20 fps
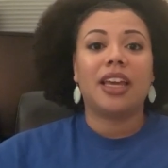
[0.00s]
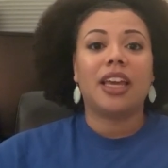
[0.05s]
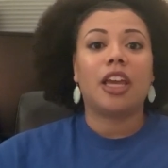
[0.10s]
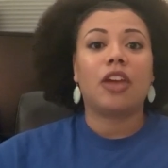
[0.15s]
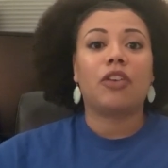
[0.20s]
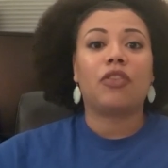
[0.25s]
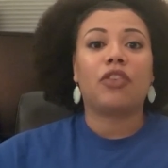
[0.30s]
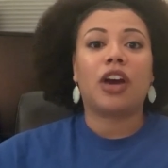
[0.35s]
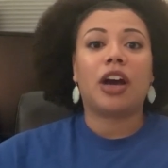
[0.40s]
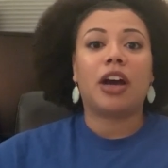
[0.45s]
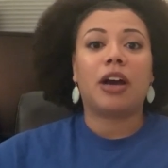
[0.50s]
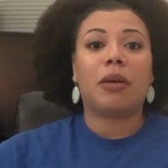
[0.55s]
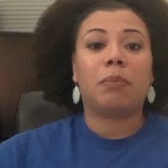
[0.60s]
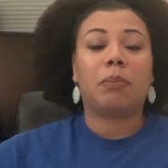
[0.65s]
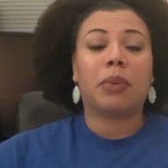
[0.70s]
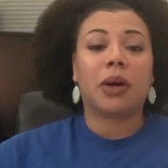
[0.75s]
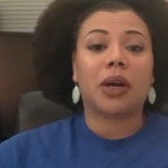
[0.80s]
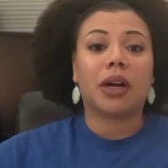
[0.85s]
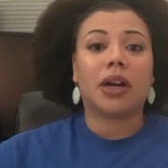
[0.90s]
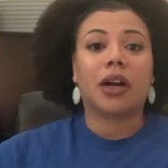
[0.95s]
if a
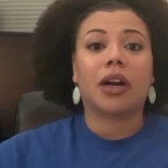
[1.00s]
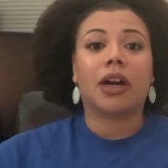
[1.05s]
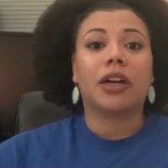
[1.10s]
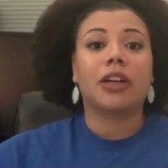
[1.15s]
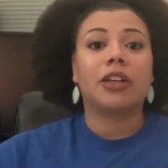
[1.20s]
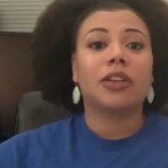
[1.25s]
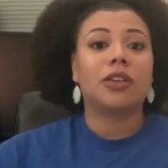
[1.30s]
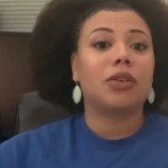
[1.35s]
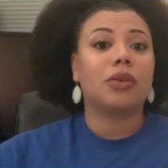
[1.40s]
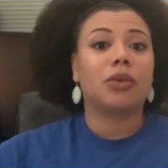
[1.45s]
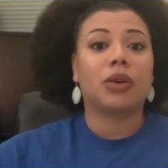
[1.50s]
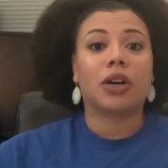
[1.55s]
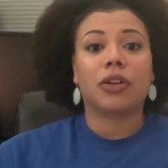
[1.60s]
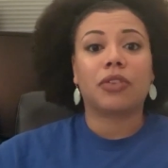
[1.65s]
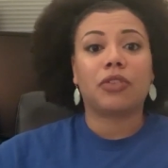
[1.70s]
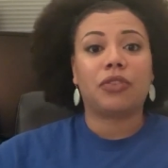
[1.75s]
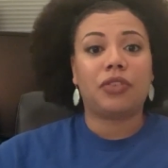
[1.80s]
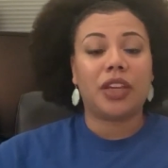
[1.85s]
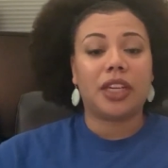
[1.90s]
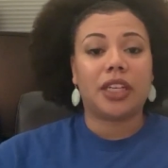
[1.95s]
bird or a
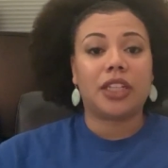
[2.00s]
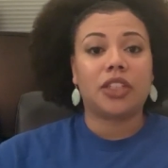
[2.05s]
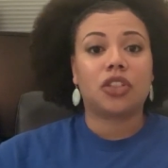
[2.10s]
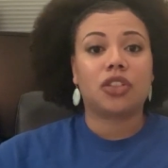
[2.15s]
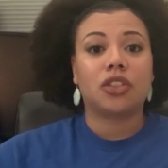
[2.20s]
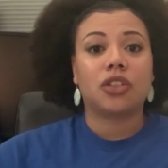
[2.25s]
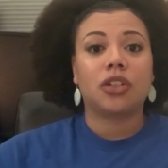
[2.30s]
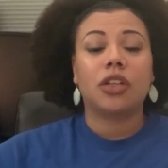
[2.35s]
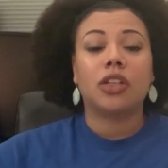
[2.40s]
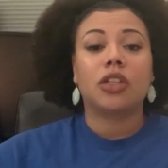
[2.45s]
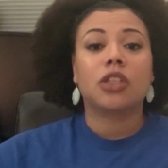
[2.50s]
fish